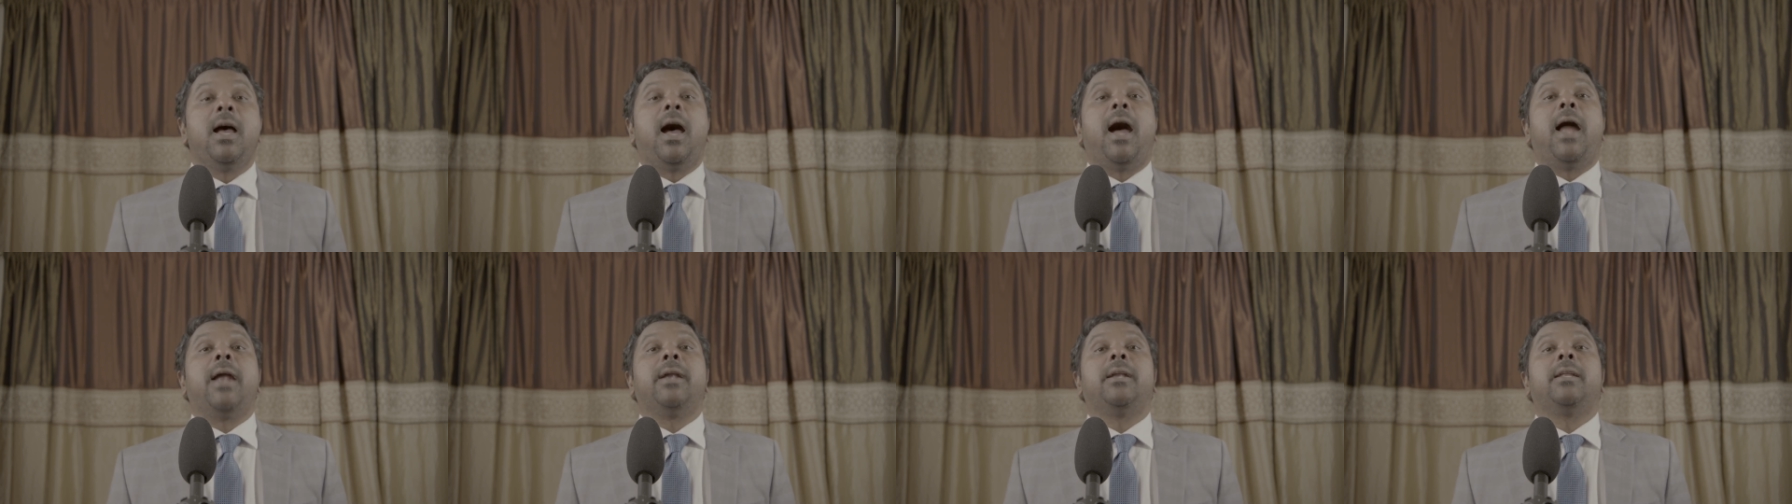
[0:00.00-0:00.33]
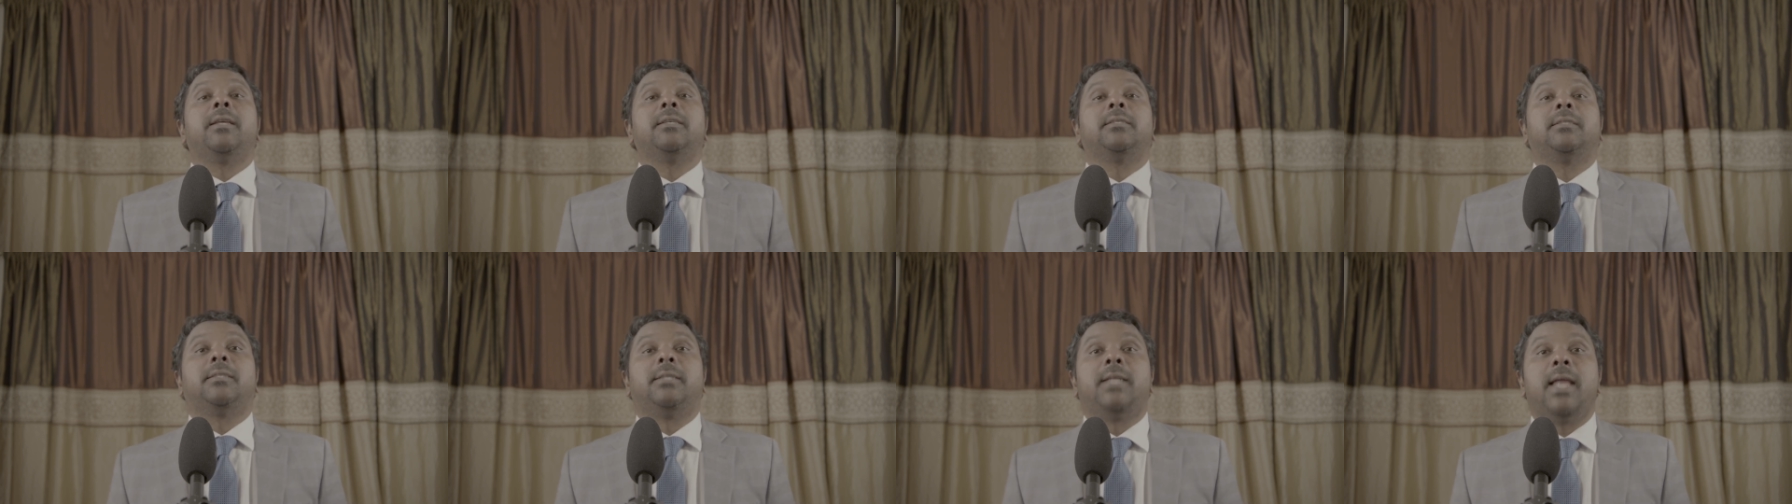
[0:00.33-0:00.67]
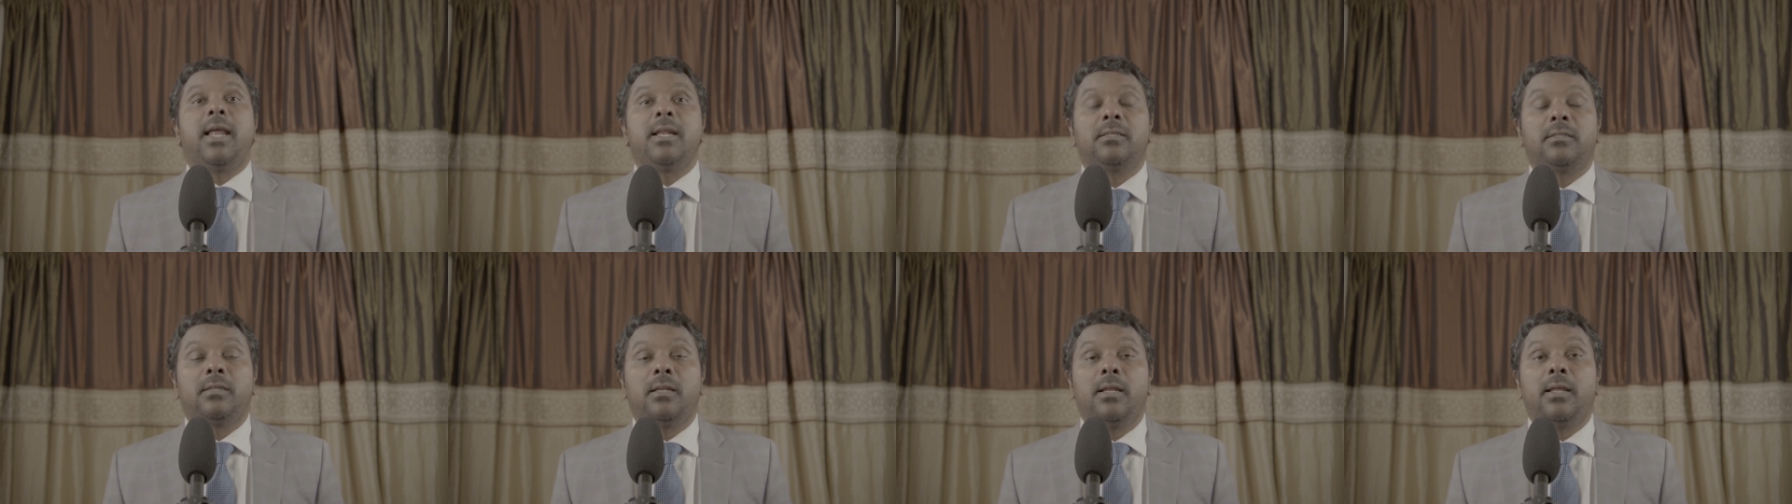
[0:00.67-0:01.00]
and is
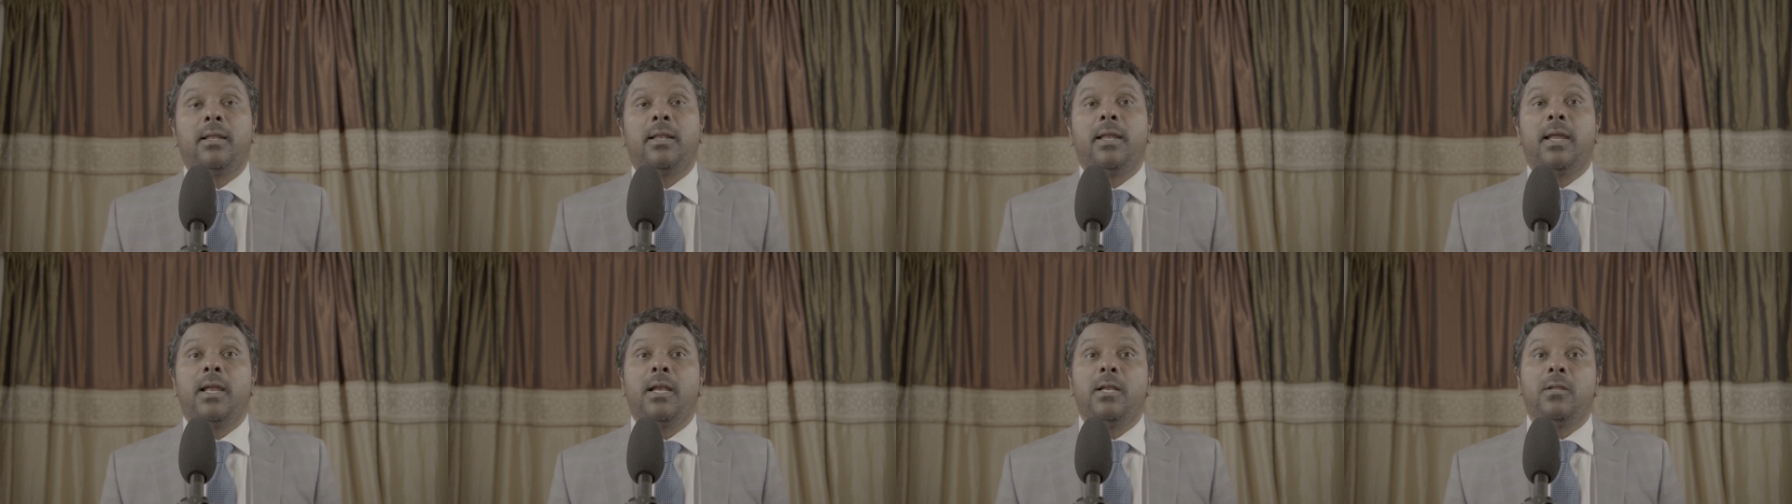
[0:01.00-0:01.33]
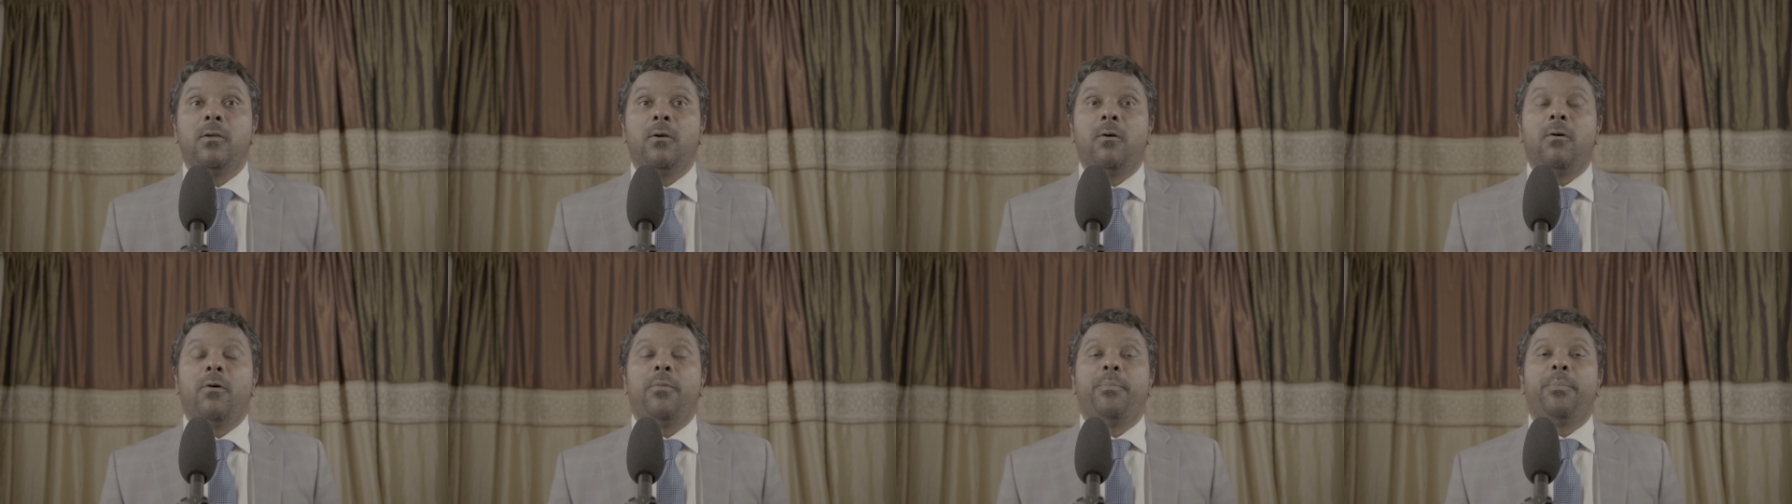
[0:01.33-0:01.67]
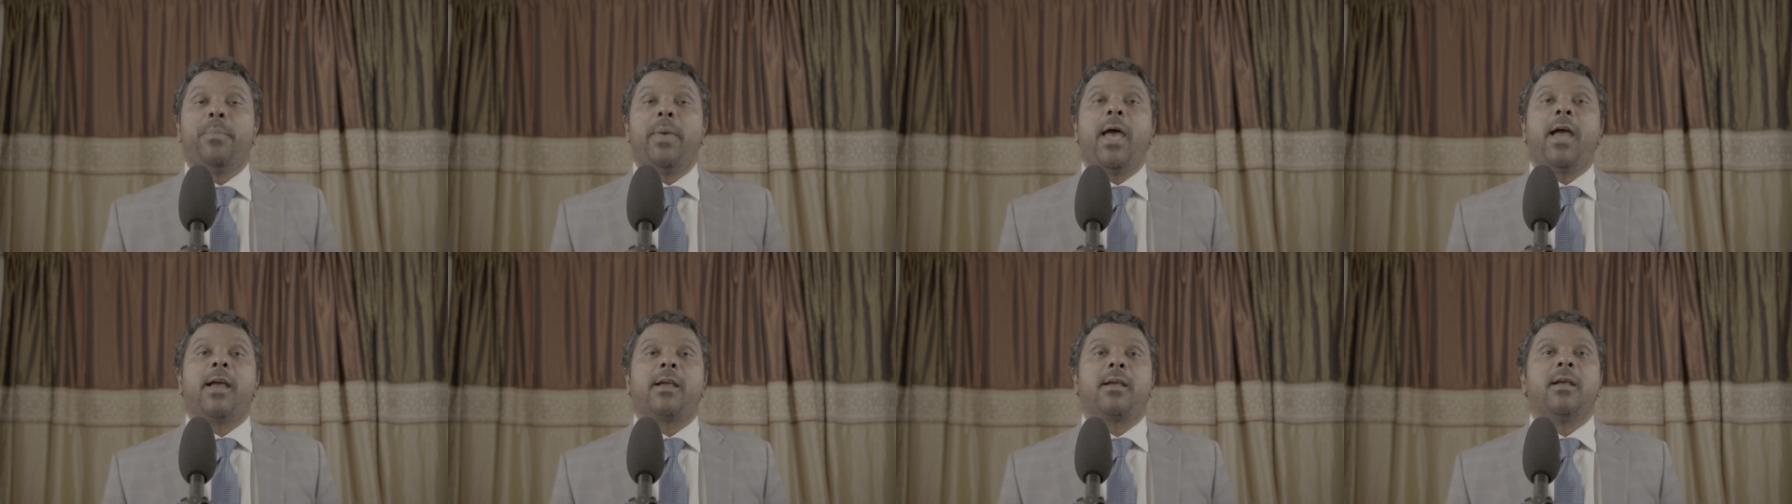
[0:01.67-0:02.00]
densely
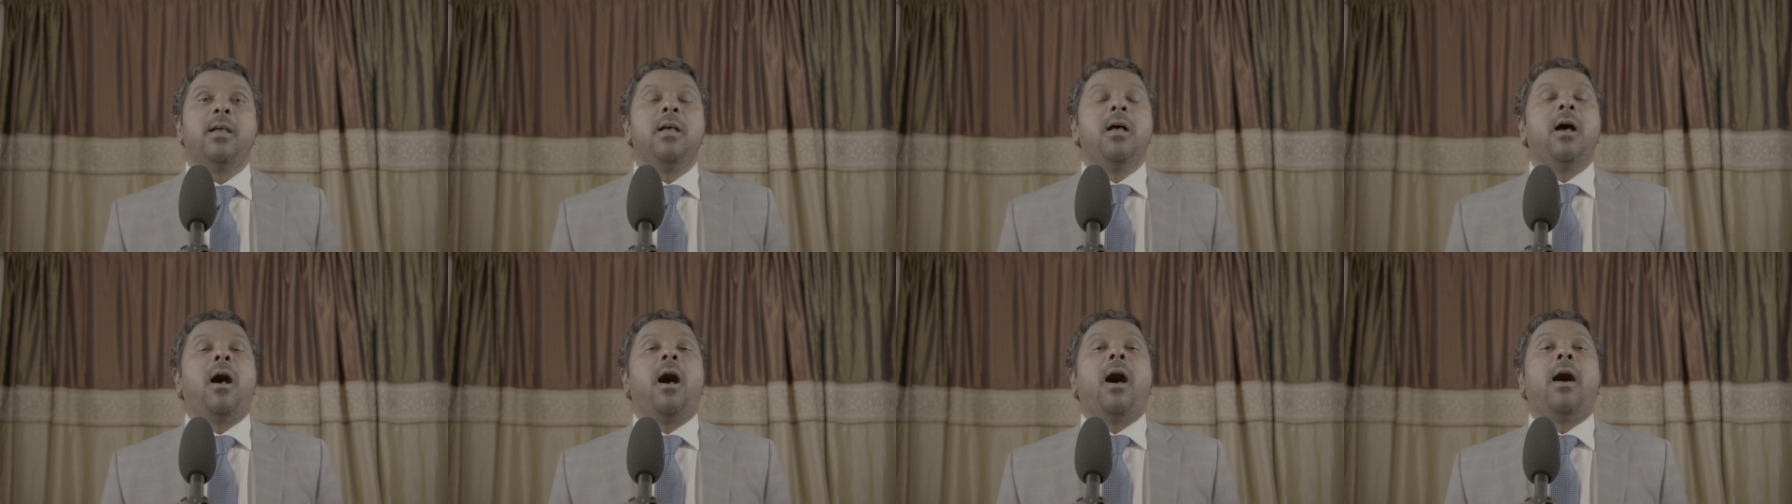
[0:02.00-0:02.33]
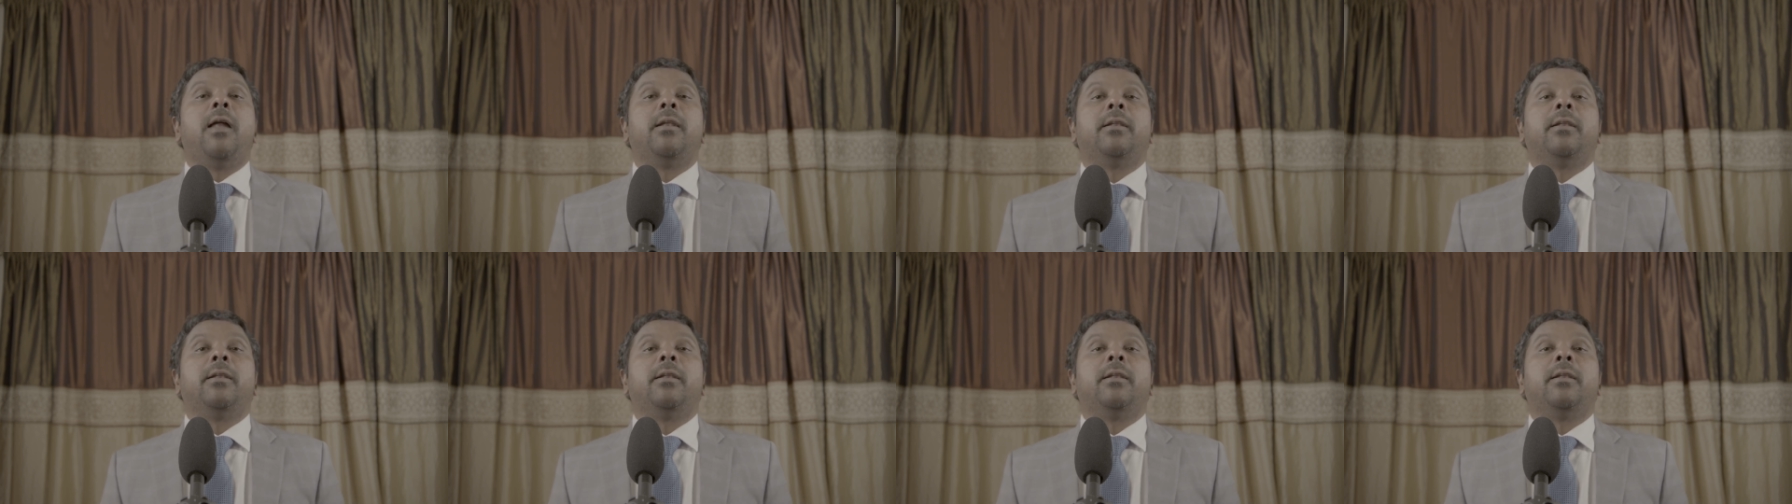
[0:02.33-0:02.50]
radiopaque on